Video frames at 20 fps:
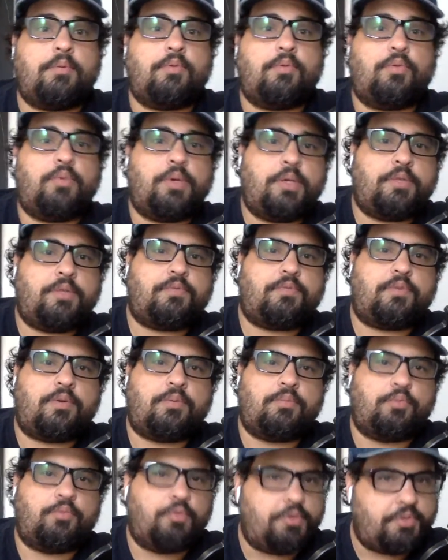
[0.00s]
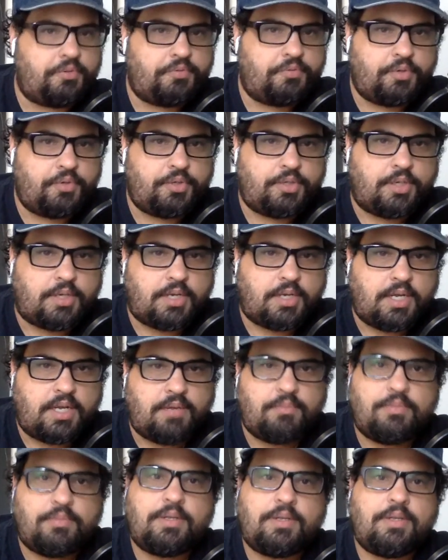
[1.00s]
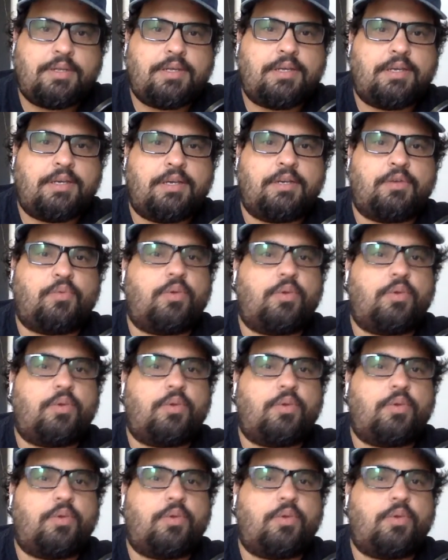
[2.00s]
Luis from RiskReview.com, here